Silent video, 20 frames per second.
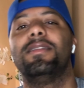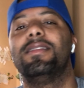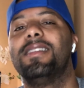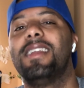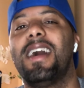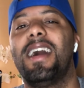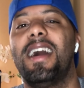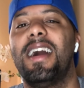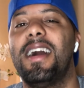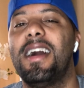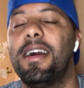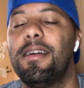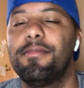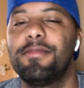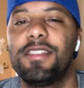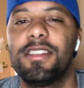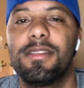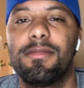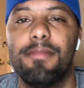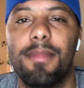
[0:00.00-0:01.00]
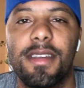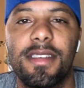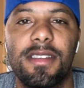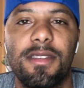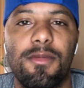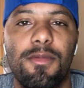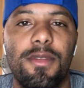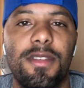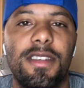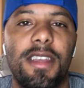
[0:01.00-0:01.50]
Nah, I'm just
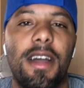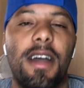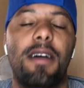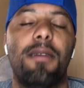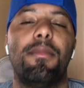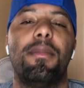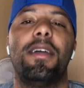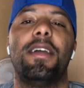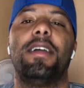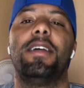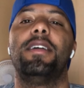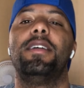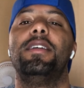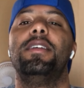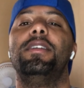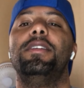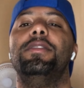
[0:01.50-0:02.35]
messing with y'all, man.